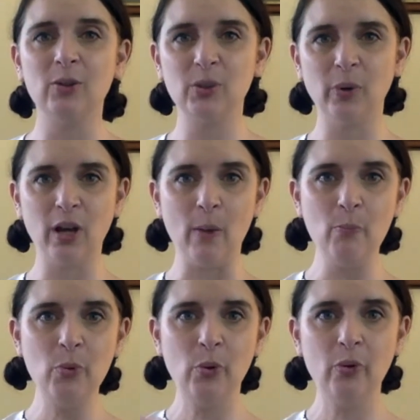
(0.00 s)
So we're going to
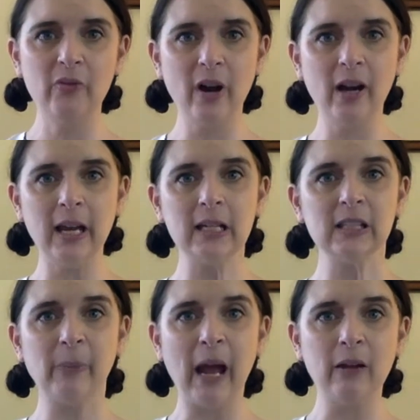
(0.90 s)
move our
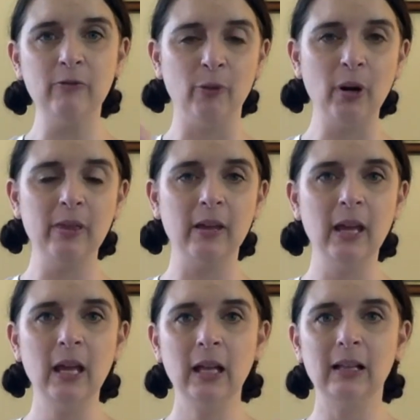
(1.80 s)
hands back and forth
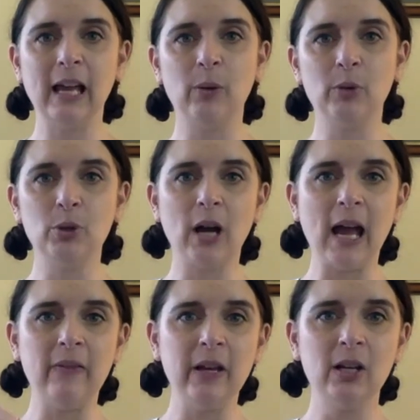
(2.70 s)
like we're
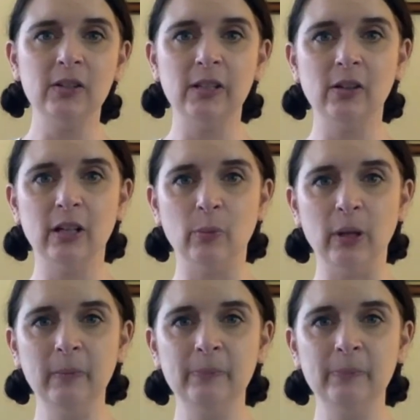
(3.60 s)
driving our steering wheel.